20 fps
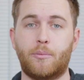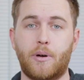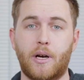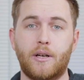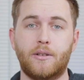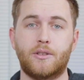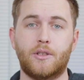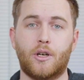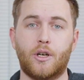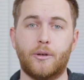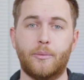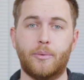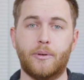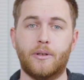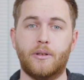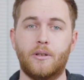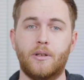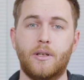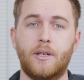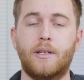browser
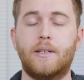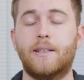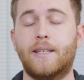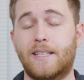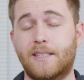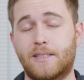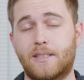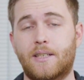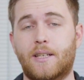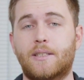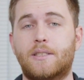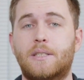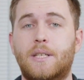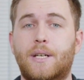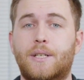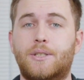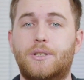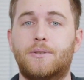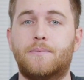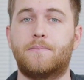open. That's a nice
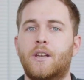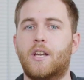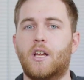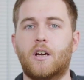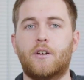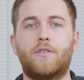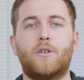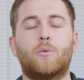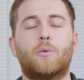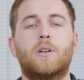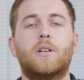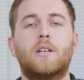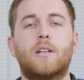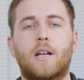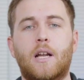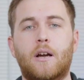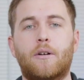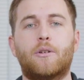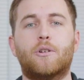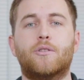touch. Now, if you want to
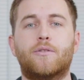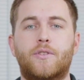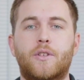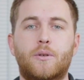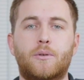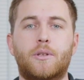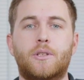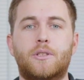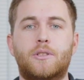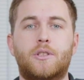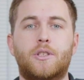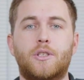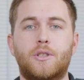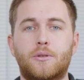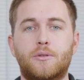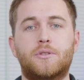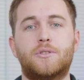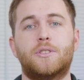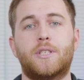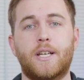allow your viewers to
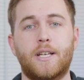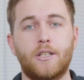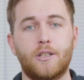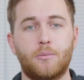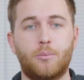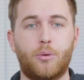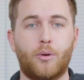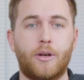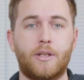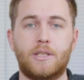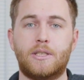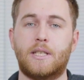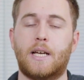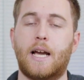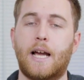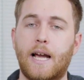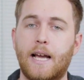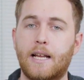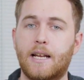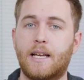use channel points to
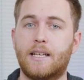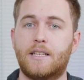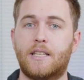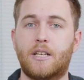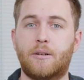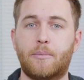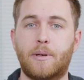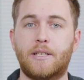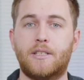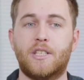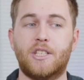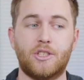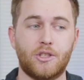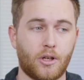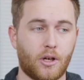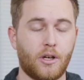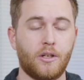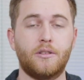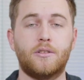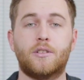highlight their message
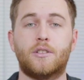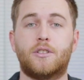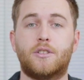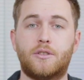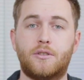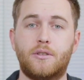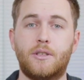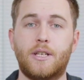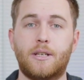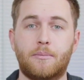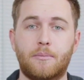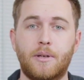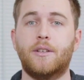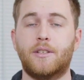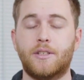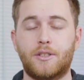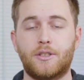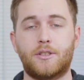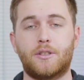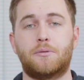on the stream,
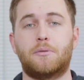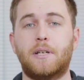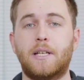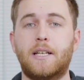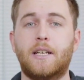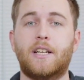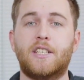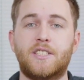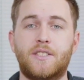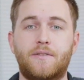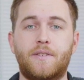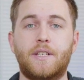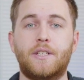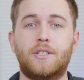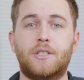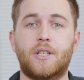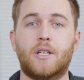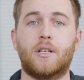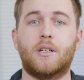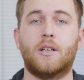this is a really nice
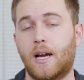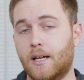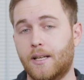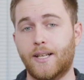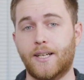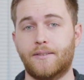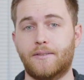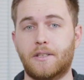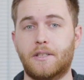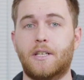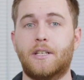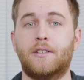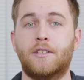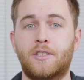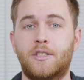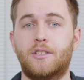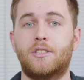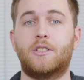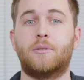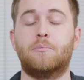feature. I love it, and
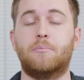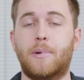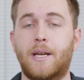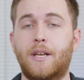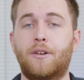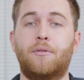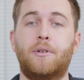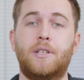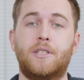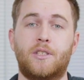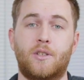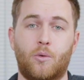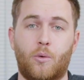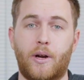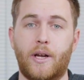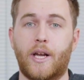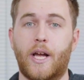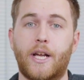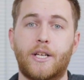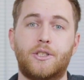this is the main reason
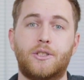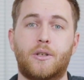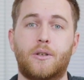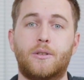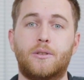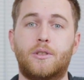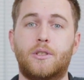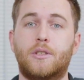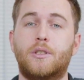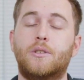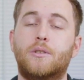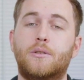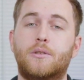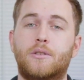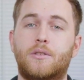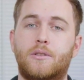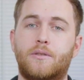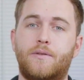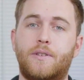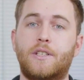why I chose to
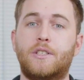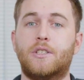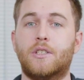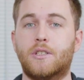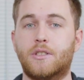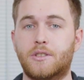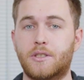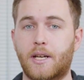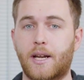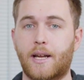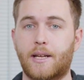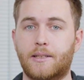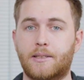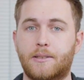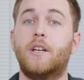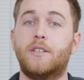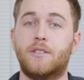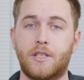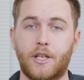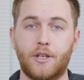use featured chat.
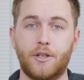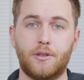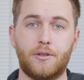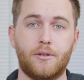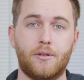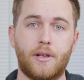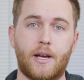Here's how you do